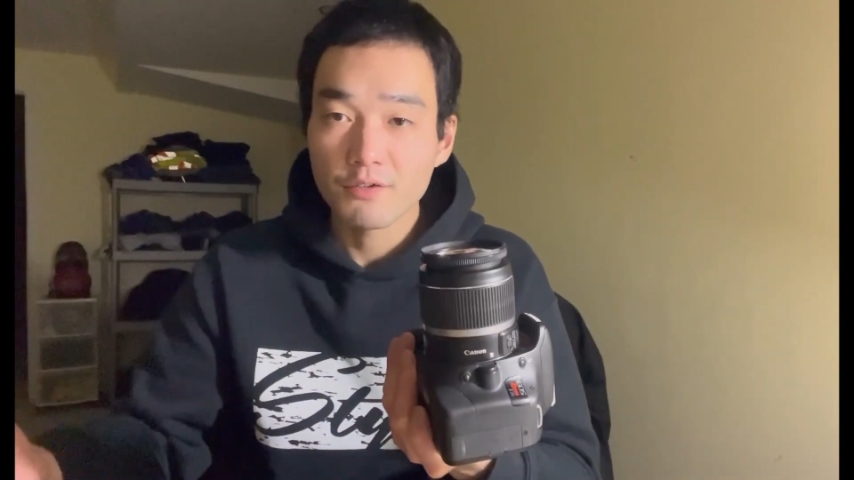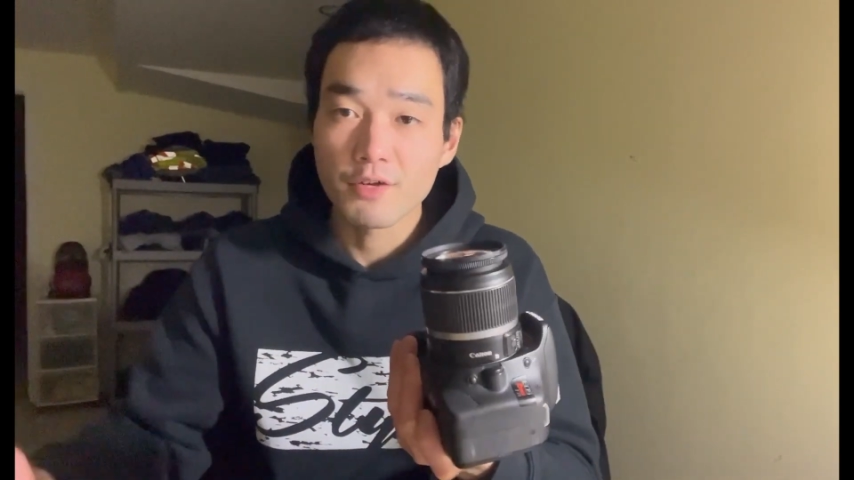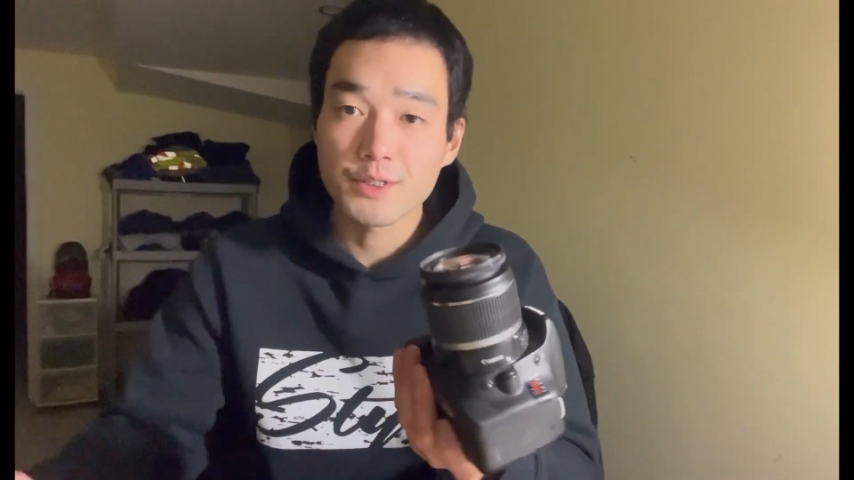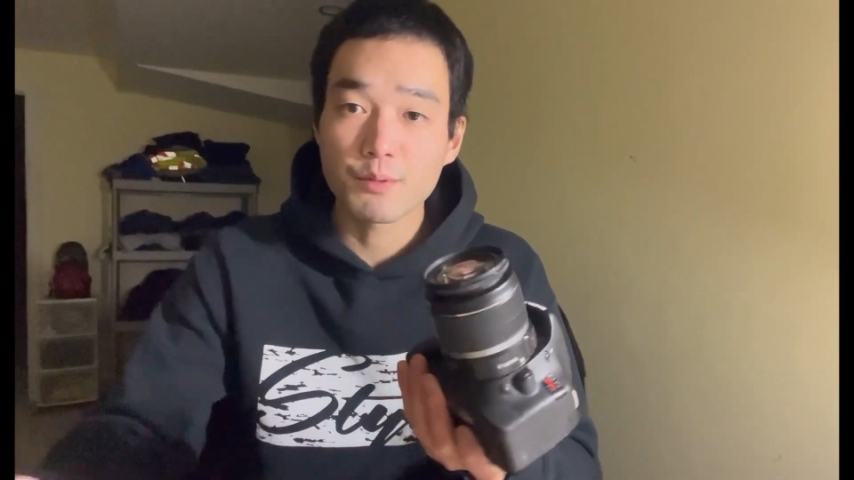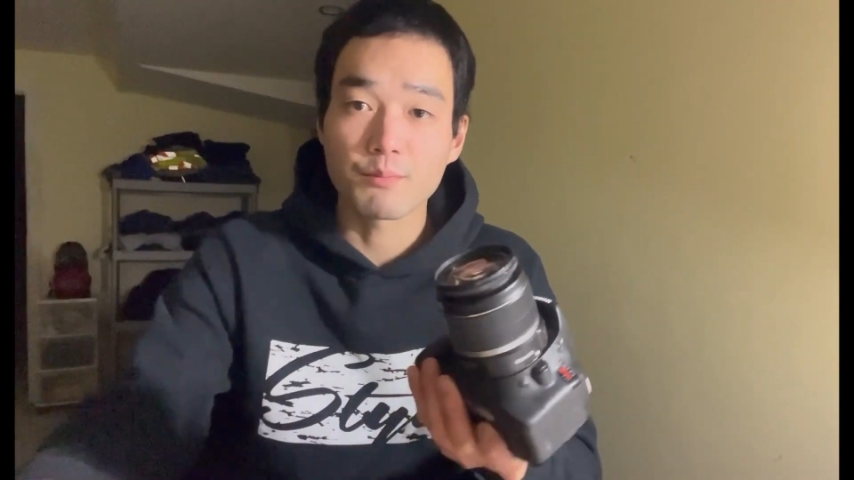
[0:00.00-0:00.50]

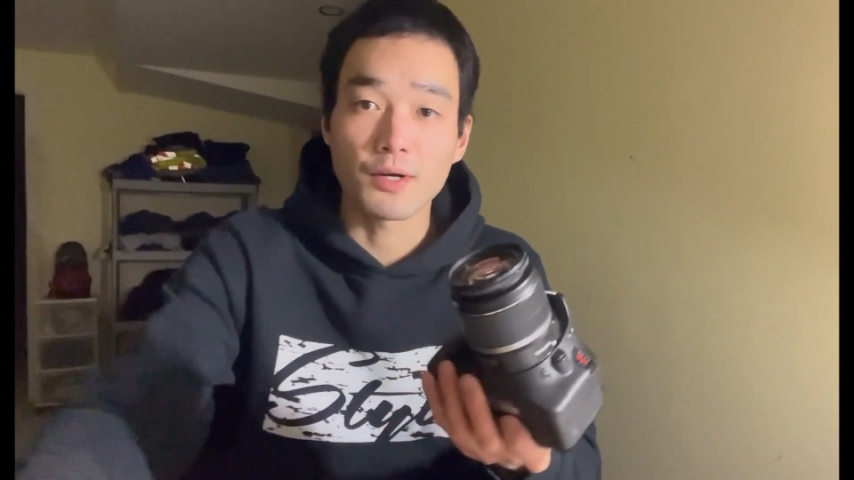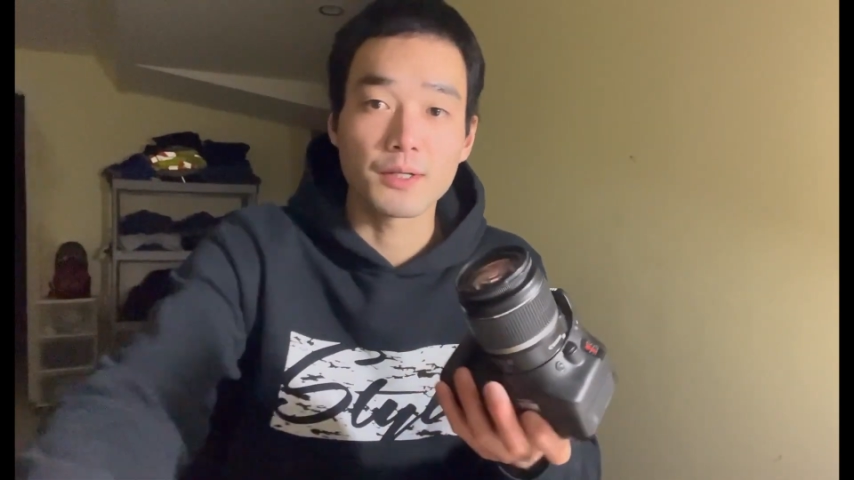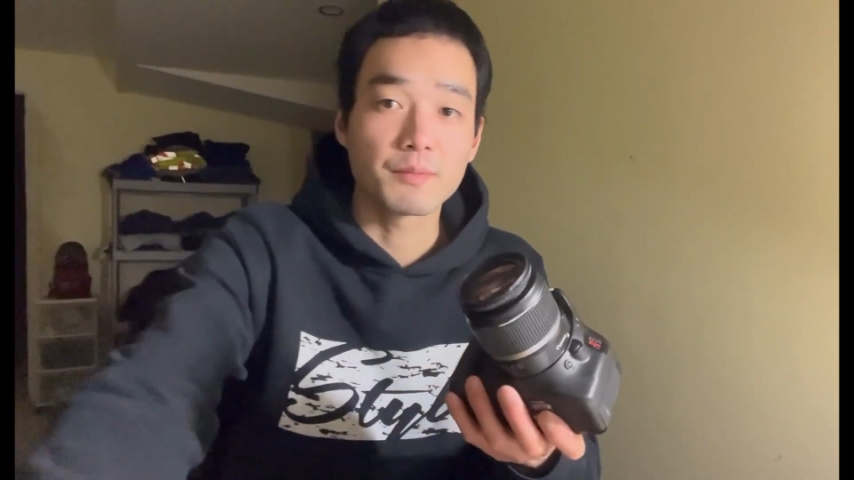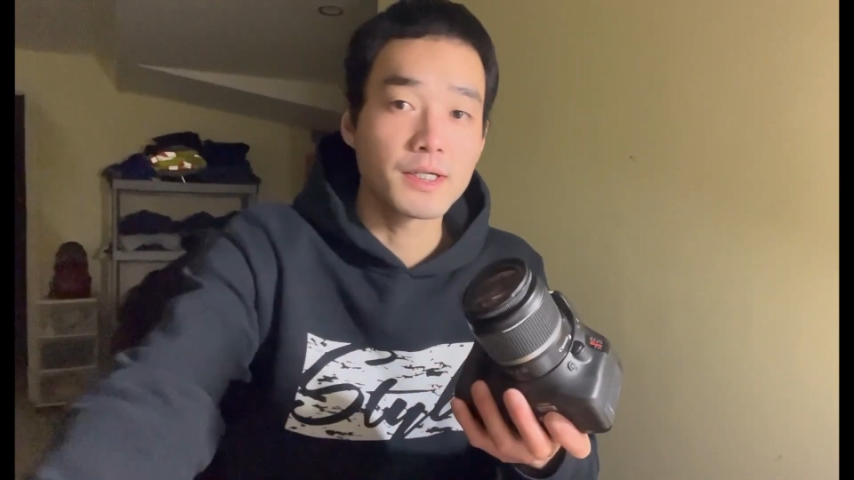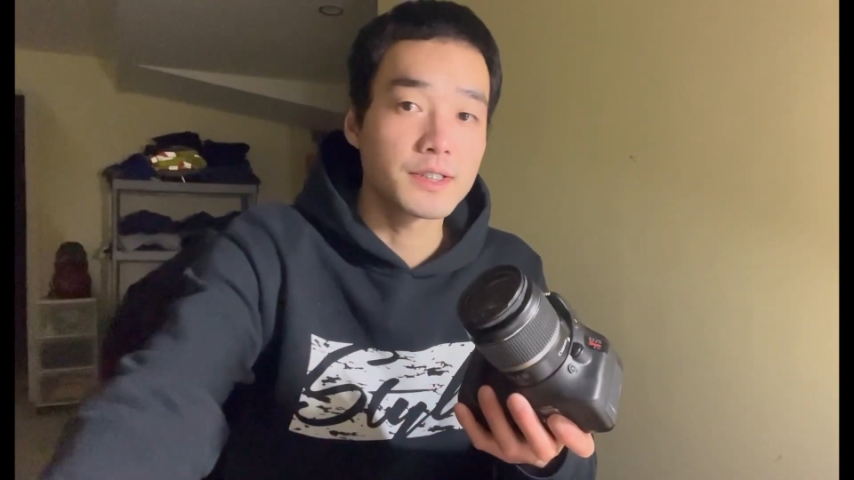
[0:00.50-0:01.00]
Facebook
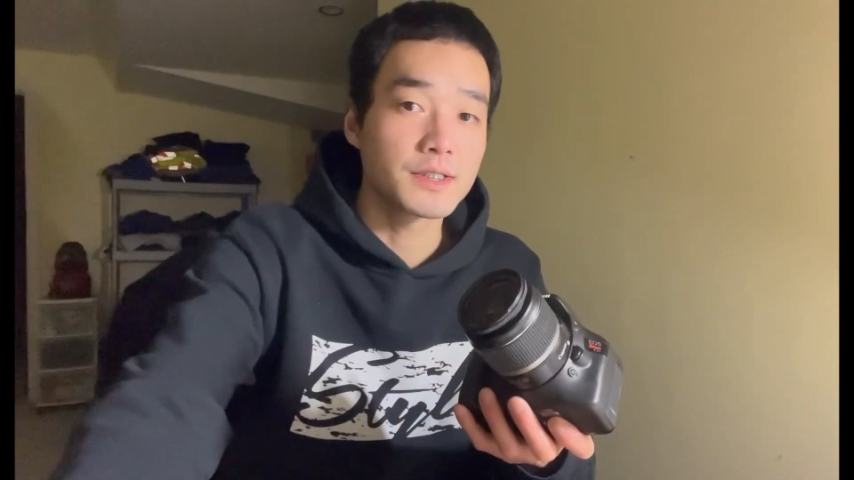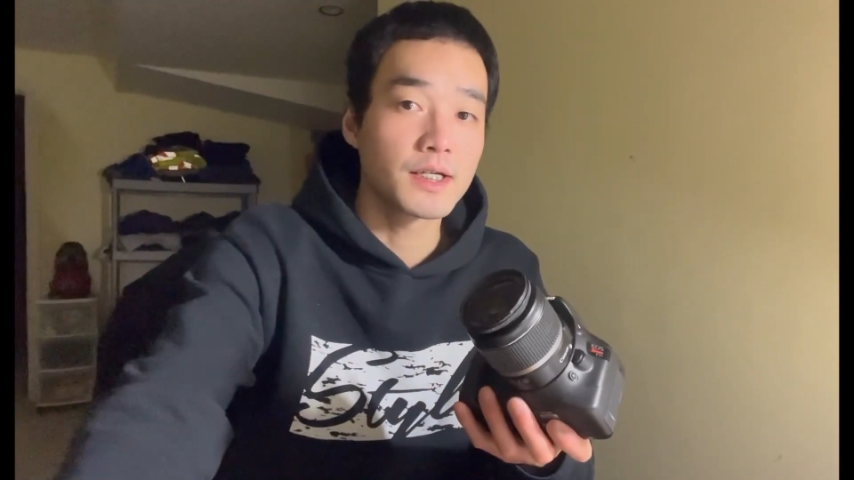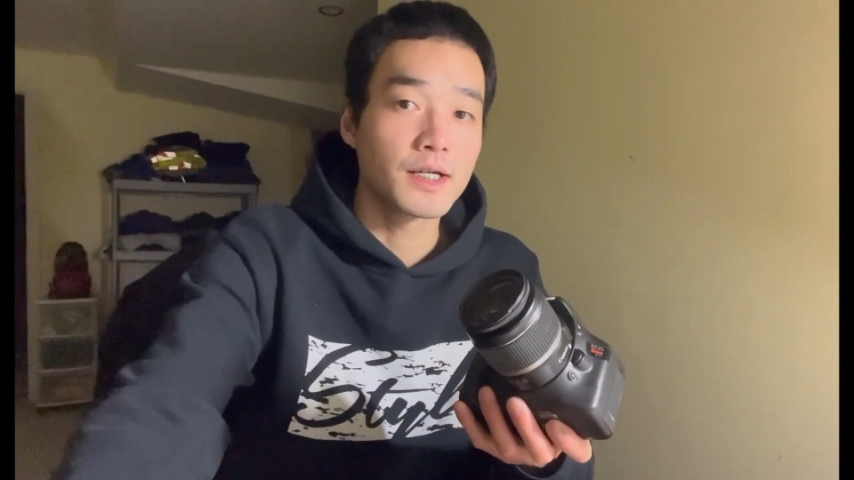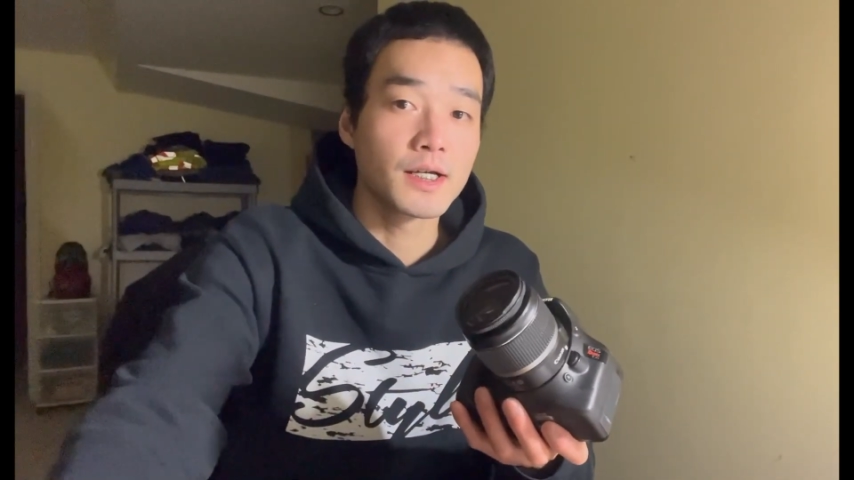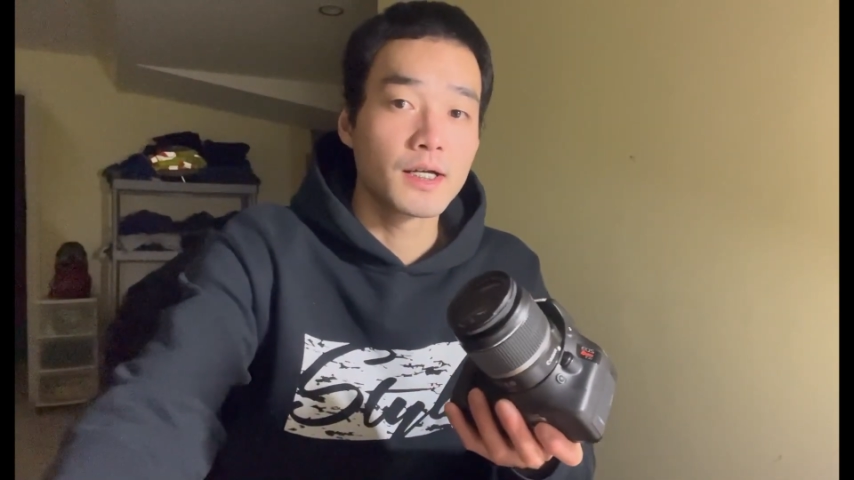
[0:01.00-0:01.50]
Marketplace,
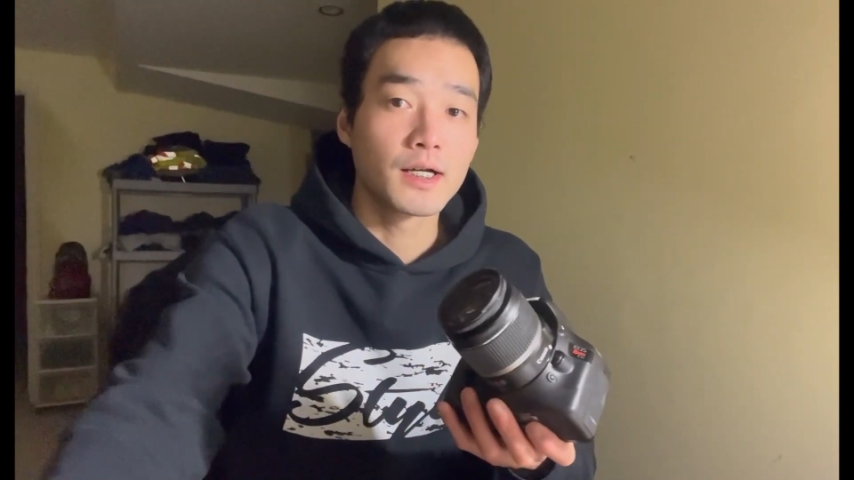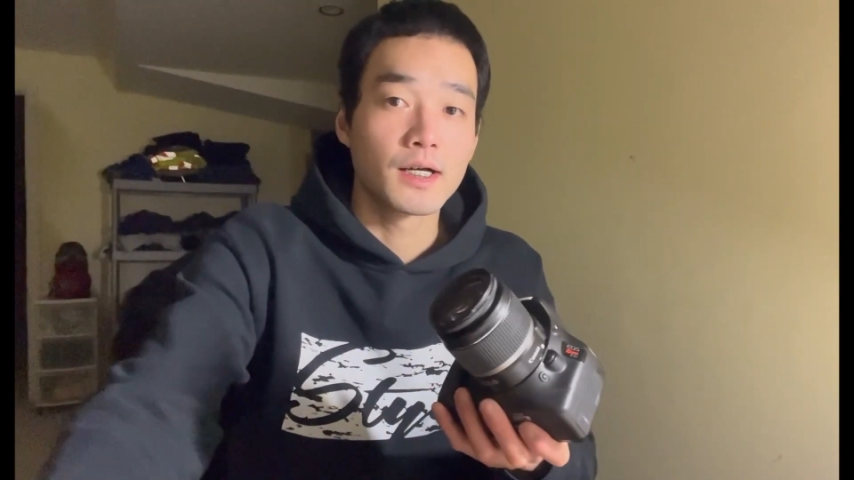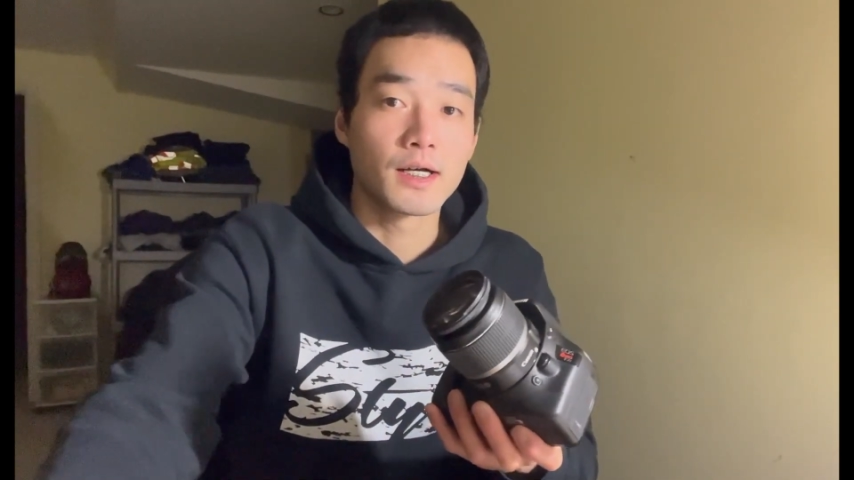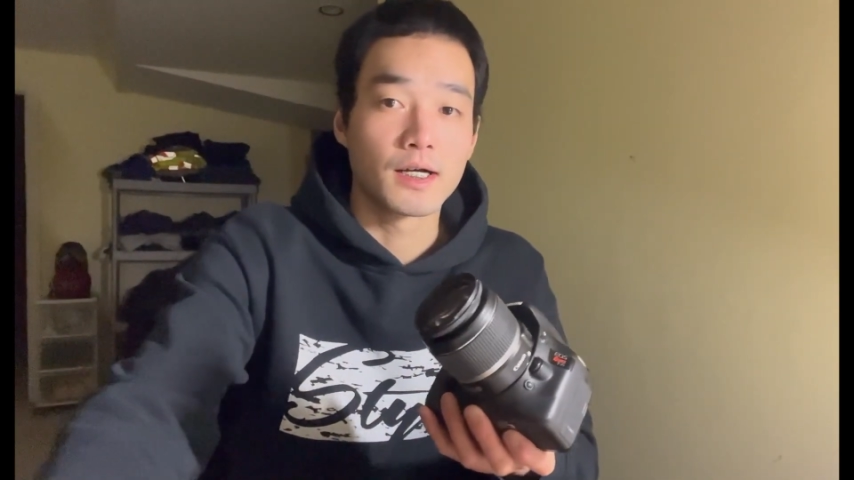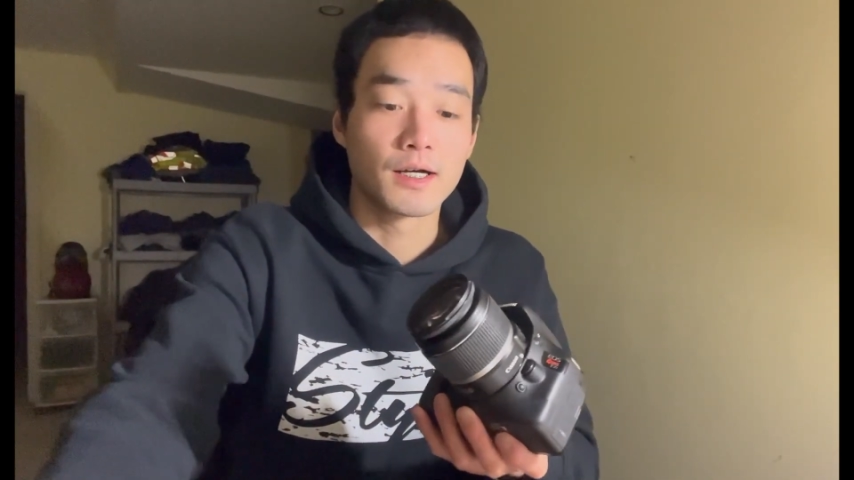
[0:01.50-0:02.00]

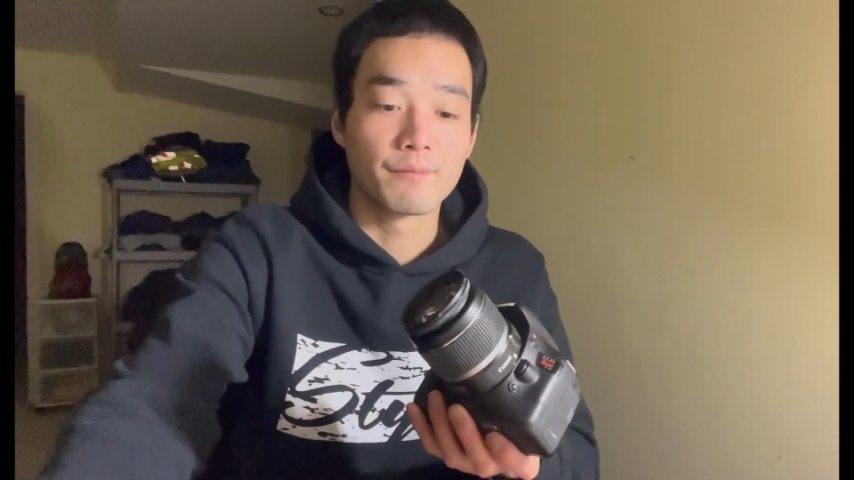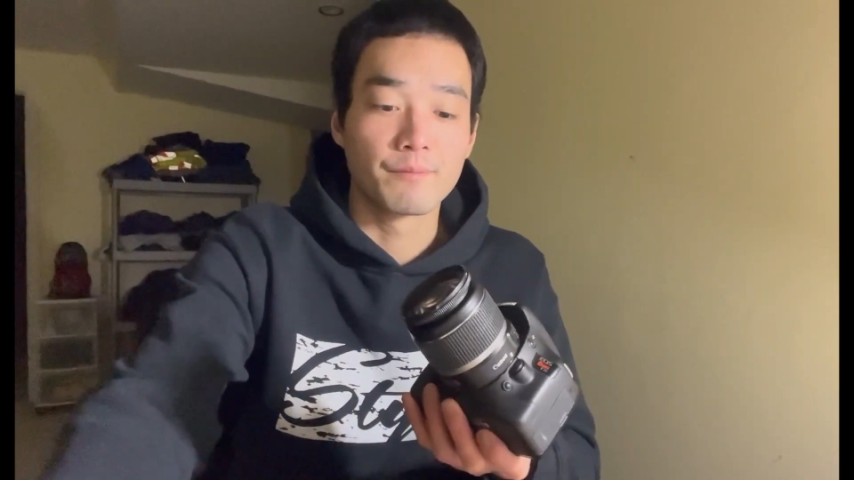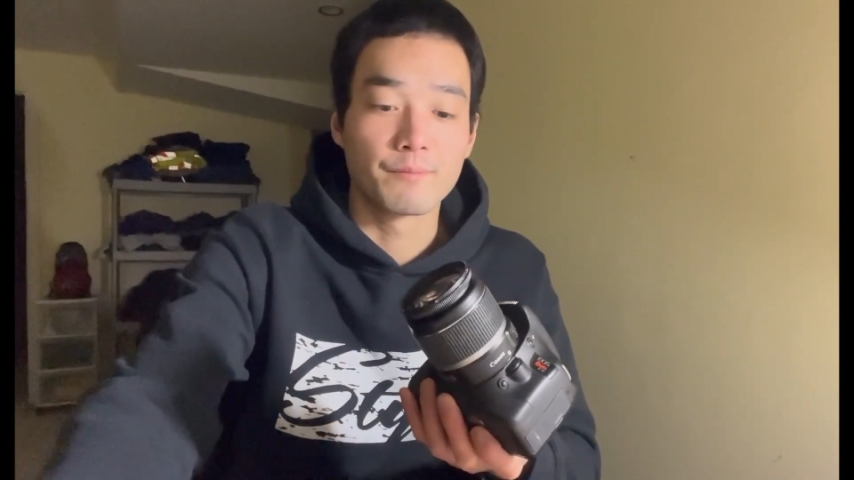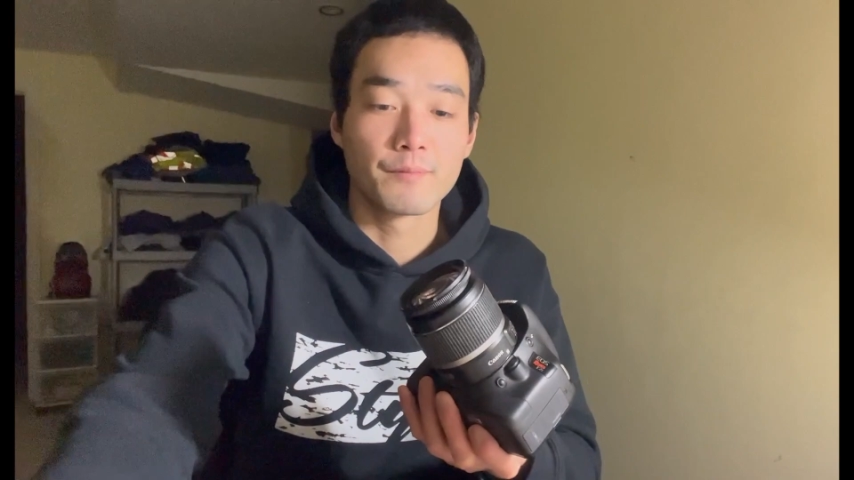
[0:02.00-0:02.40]
and